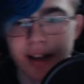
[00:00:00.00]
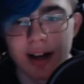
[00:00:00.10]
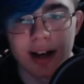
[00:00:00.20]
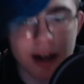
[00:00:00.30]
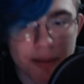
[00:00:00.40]

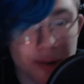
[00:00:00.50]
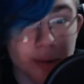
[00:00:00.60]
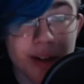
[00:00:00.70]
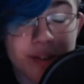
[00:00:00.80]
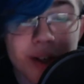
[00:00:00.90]
So
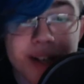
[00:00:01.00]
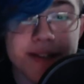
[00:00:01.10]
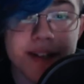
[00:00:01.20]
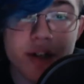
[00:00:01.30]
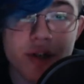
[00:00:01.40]
if you guys
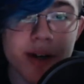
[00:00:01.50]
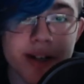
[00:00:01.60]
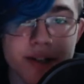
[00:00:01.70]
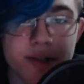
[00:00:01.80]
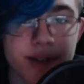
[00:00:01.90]
did enjoy
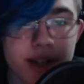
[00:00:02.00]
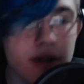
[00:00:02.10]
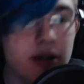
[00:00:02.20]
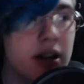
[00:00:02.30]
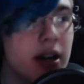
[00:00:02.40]
this video,